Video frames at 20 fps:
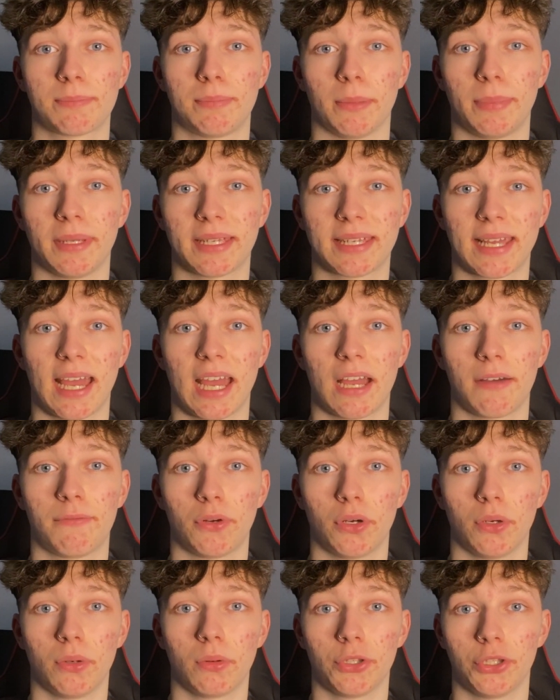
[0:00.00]
but be
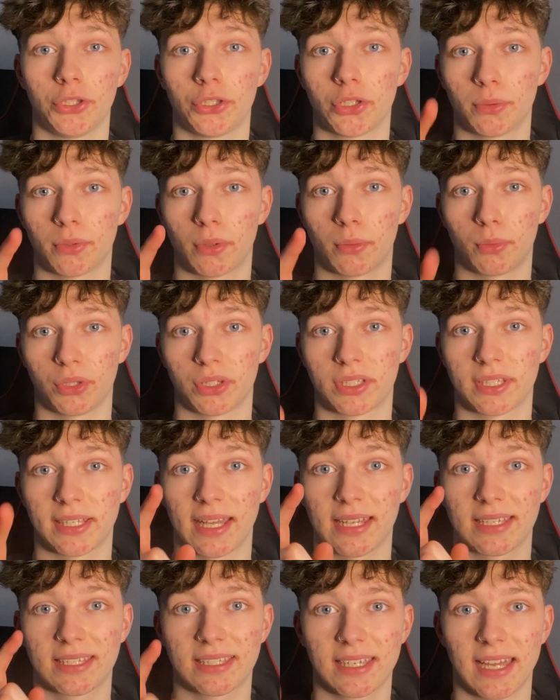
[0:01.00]
careful, you do not want to
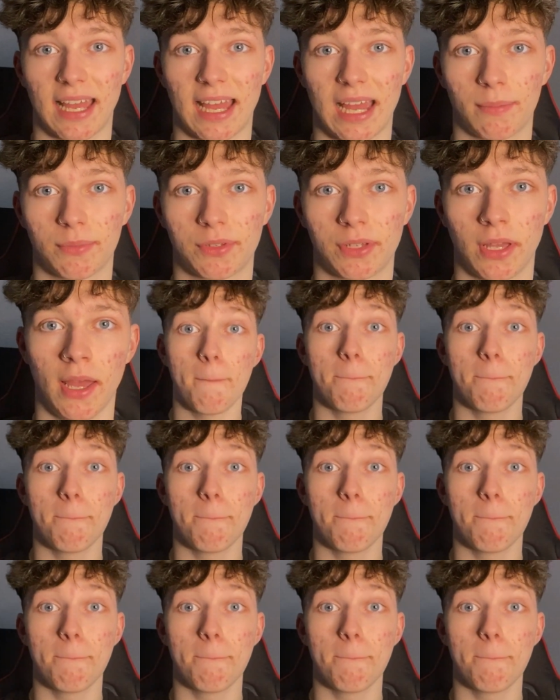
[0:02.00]
get scammed.